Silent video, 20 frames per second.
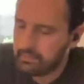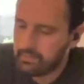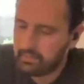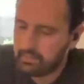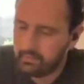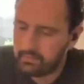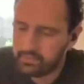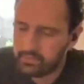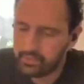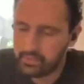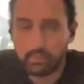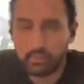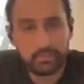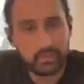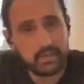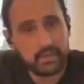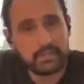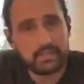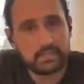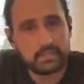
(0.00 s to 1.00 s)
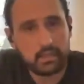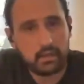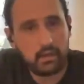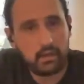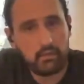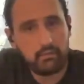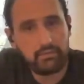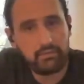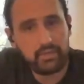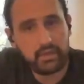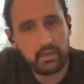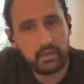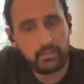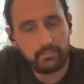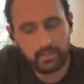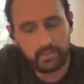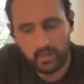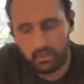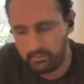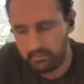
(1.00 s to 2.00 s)
the surface of
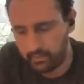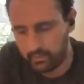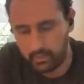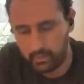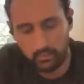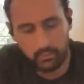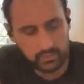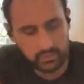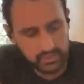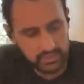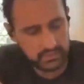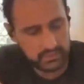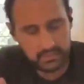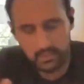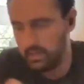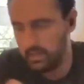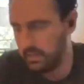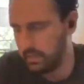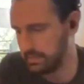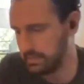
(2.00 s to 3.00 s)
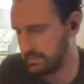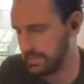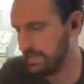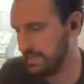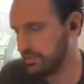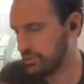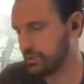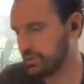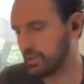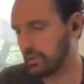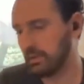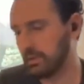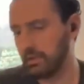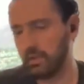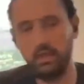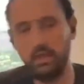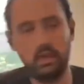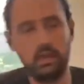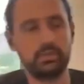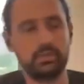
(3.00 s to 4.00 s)
the cream, which is
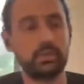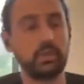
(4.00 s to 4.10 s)
intentional,